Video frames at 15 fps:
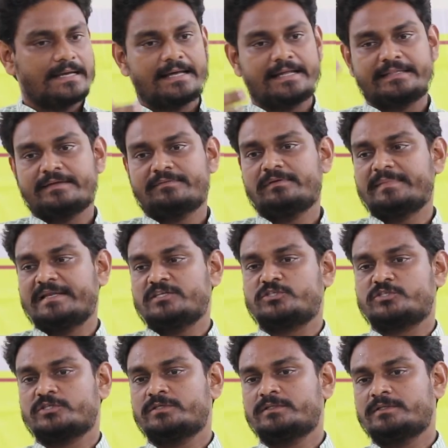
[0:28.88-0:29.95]
And they will
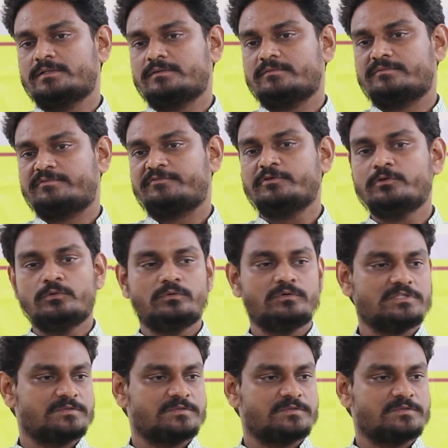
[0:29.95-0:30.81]
mention few